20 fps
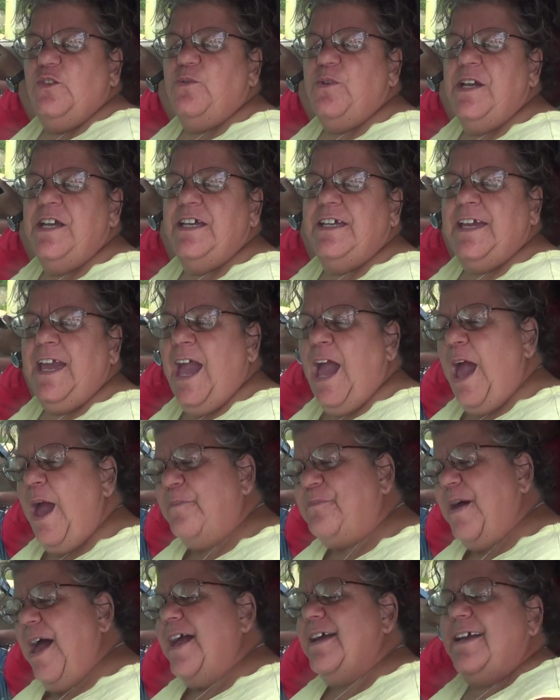recap.
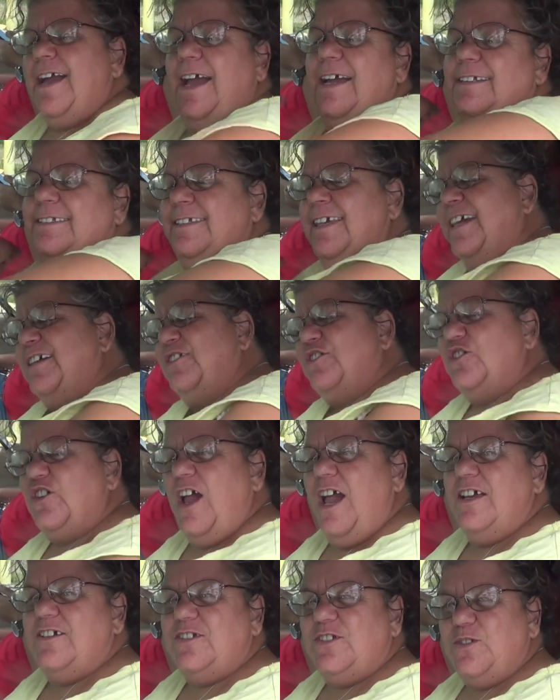I gotta take
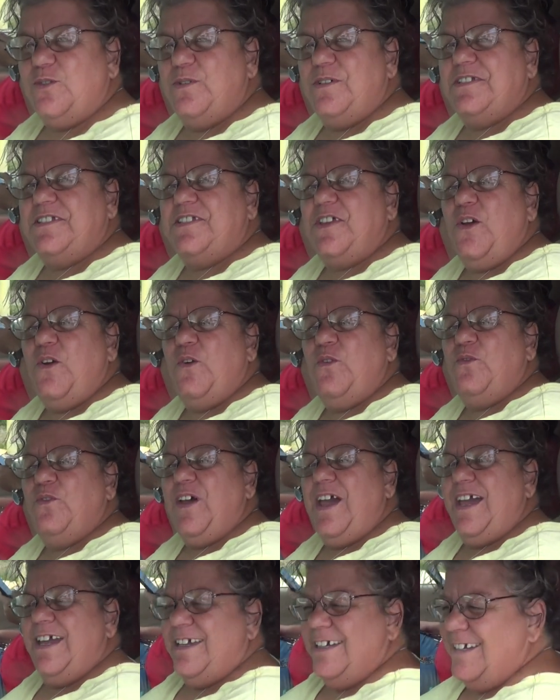Josh to a
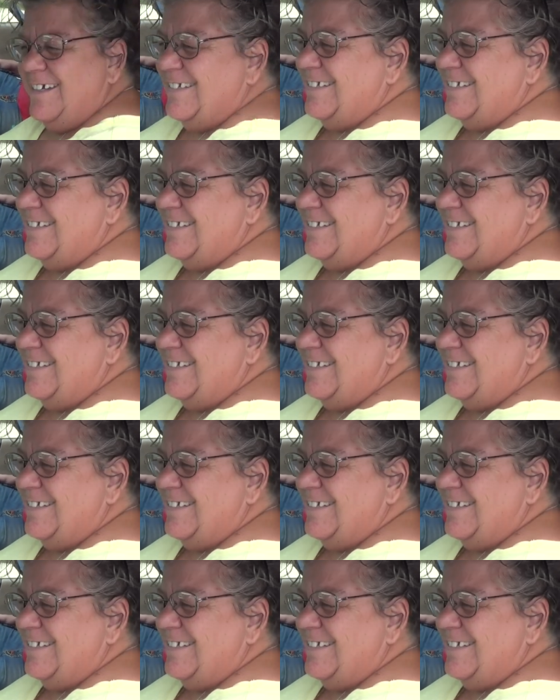survey.